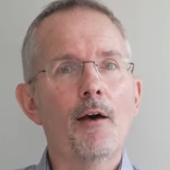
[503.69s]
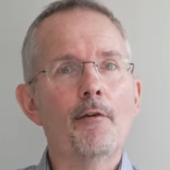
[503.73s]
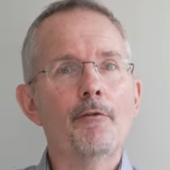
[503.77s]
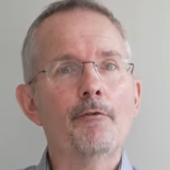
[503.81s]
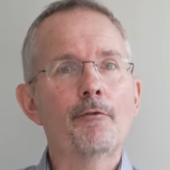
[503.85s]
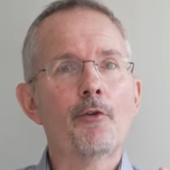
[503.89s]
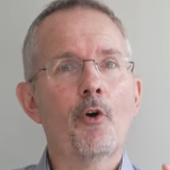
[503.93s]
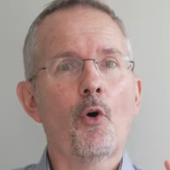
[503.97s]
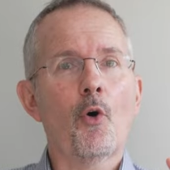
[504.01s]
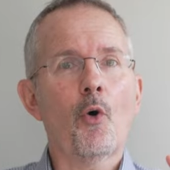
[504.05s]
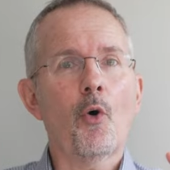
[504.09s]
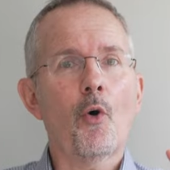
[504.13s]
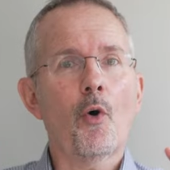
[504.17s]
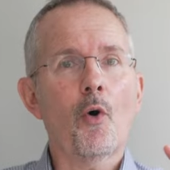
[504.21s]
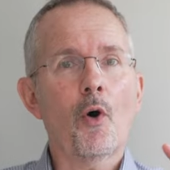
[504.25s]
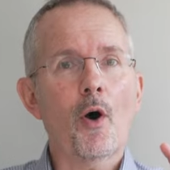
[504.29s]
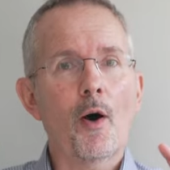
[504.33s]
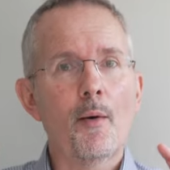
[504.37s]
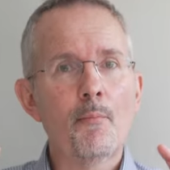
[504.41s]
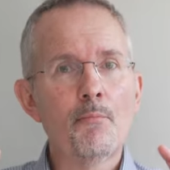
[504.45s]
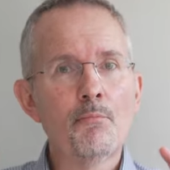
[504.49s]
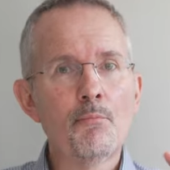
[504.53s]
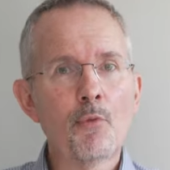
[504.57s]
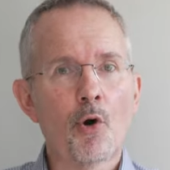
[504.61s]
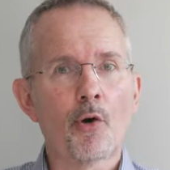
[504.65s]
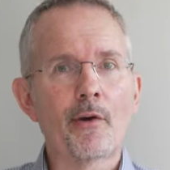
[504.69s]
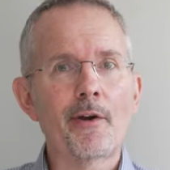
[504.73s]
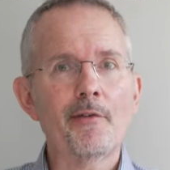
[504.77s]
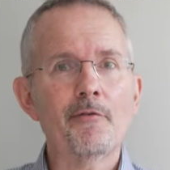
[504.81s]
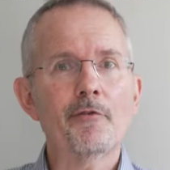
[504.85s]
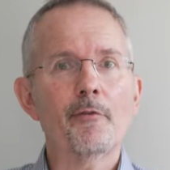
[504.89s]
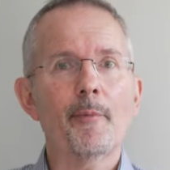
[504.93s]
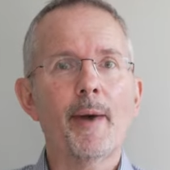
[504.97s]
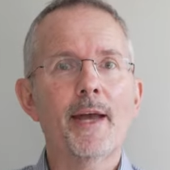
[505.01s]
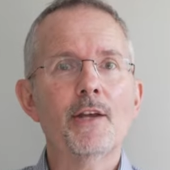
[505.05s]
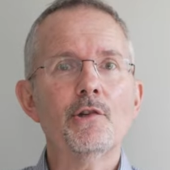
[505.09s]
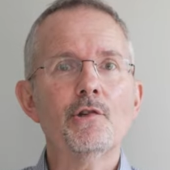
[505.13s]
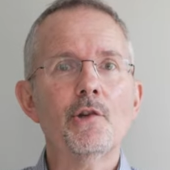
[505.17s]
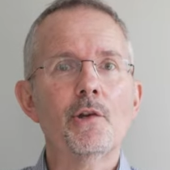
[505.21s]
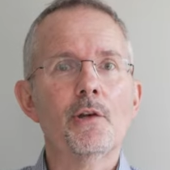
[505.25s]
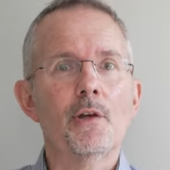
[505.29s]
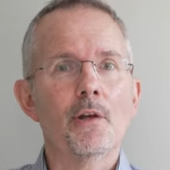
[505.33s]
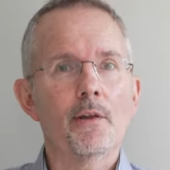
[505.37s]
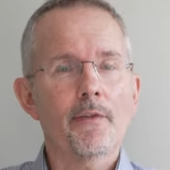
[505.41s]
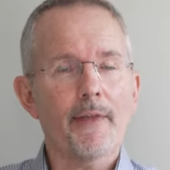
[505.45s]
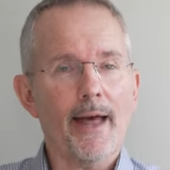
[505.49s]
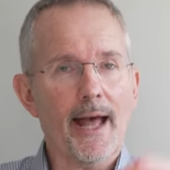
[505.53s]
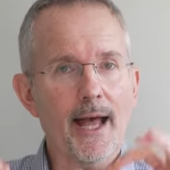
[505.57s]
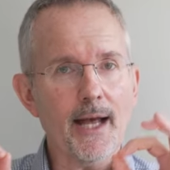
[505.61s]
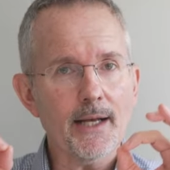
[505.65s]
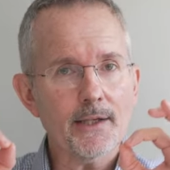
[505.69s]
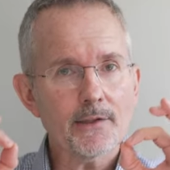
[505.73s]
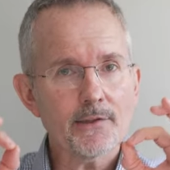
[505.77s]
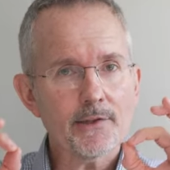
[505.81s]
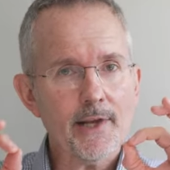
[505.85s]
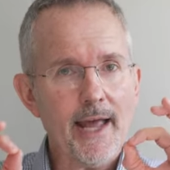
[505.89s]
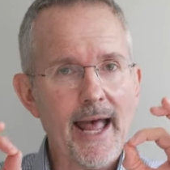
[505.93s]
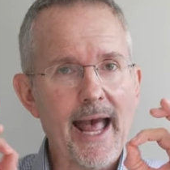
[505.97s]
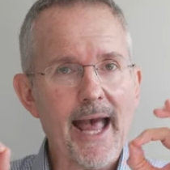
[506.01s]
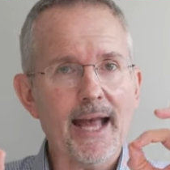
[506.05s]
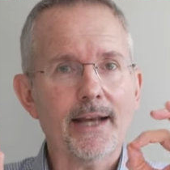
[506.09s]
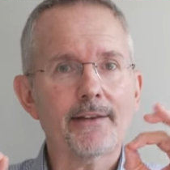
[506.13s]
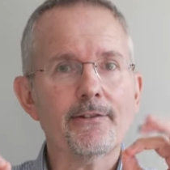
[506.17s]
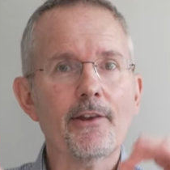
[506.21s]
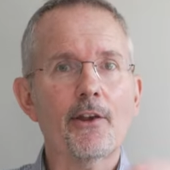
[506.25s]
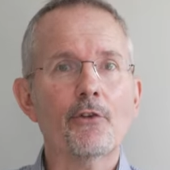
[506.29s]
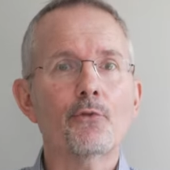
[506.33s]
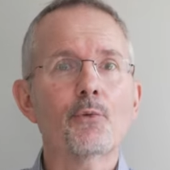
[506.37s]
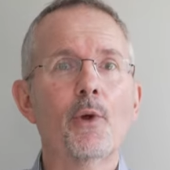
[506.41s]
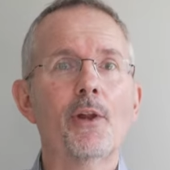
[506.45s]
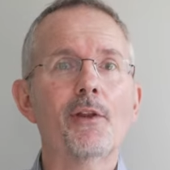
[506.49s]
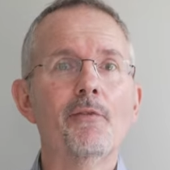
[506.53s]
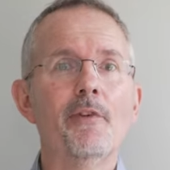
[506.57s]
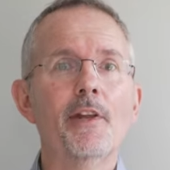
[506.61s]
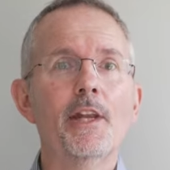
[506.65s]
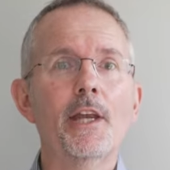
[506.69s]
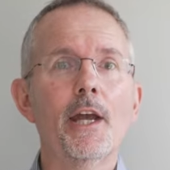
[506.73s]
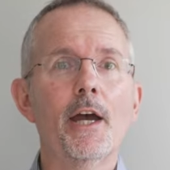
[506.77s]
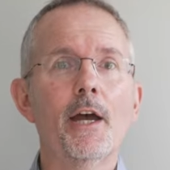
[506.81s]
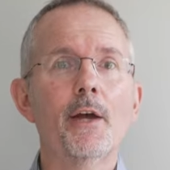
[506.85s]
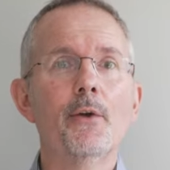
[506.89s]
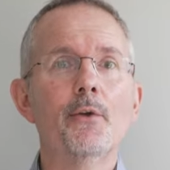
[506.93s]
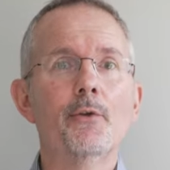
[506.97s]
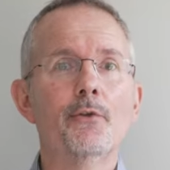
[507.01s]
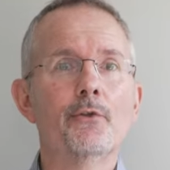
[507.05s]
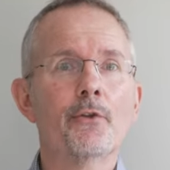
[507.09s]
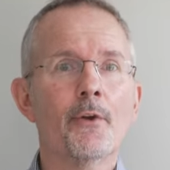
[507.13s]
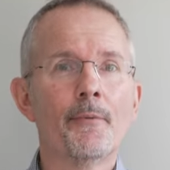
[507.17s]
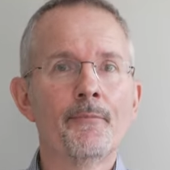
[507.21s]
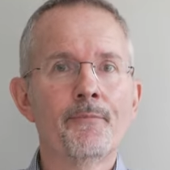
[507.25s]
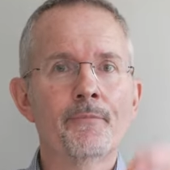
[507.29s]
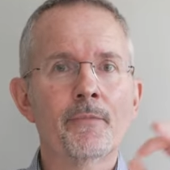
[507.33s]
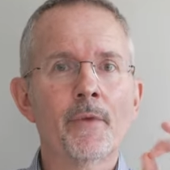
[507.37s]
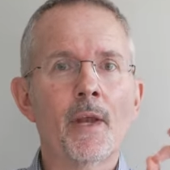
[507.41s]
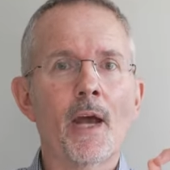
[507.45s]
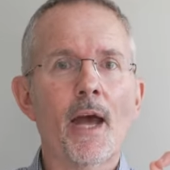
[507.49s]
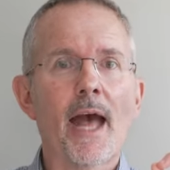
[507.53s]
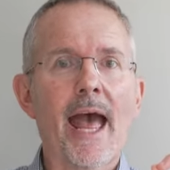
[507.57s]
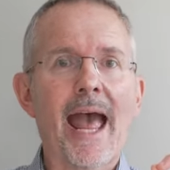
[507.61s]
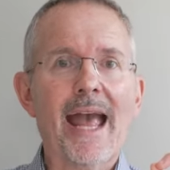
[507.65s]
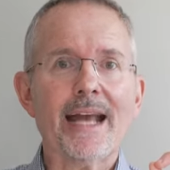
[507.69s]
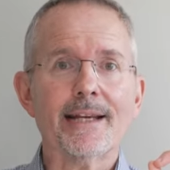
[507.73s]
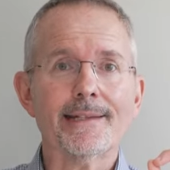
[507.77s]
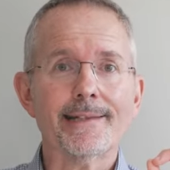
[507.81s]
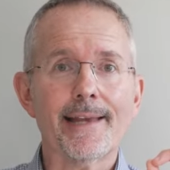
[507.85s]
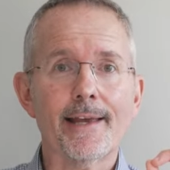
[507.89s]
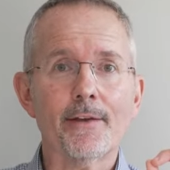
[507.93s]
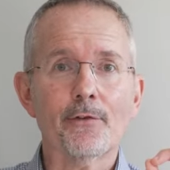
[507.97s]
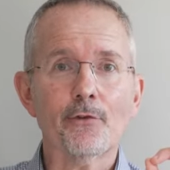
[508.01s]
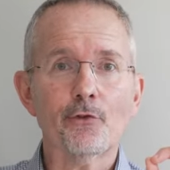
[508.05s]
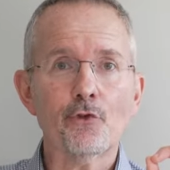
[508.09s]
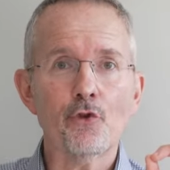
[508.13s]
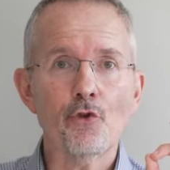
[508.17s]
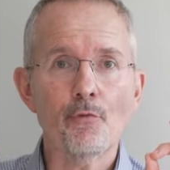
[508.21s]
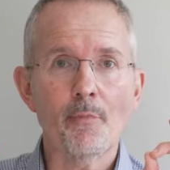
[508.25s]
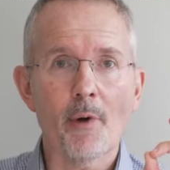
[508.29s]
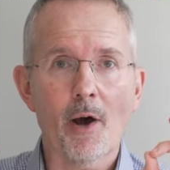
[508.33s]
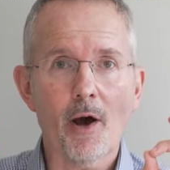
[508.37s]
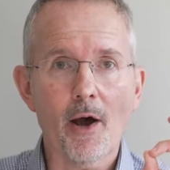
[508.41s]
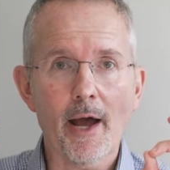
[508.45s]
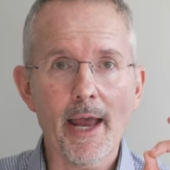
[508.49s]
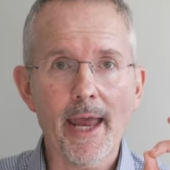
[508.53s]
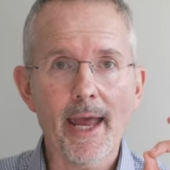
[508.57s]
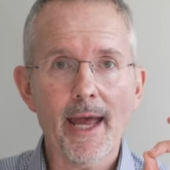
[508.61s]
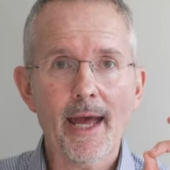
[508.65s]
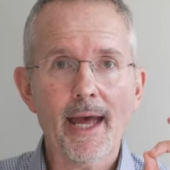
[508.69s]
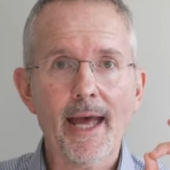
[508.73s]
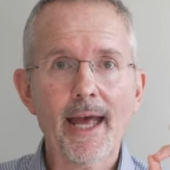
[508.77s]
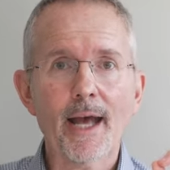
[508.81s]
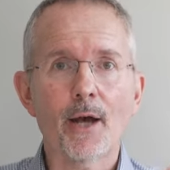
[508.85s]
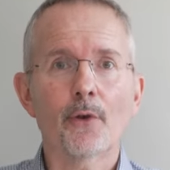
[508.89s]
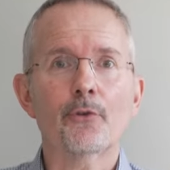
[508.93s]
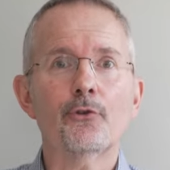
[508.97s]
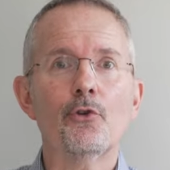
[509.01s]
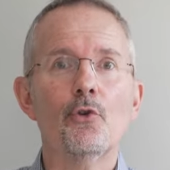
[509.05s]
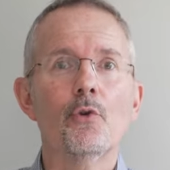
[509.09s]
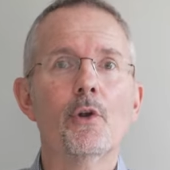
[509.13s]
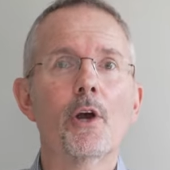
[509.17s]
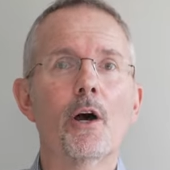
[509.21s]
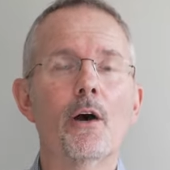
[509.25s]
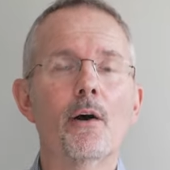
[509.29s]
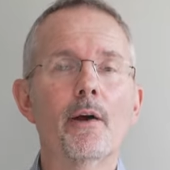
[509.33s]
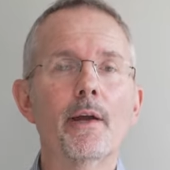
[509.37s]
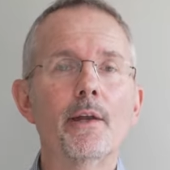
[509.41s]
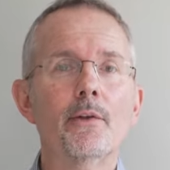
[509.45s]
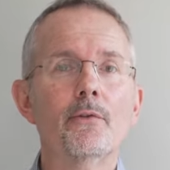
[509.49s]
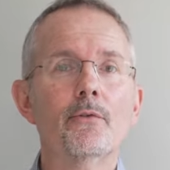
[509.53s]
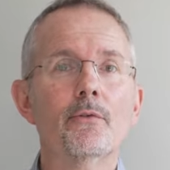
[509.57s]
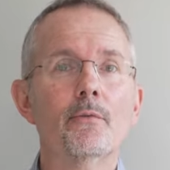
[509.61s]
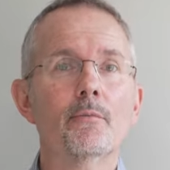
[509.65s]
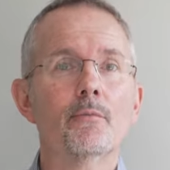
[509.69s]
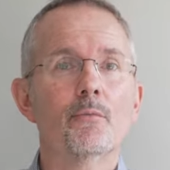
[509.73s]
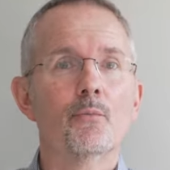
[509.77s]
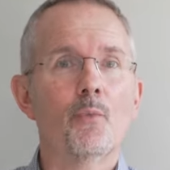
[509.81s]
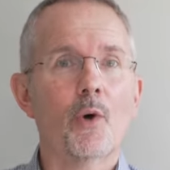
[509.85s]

For more information, that's access to other videos, access to my how-to guides.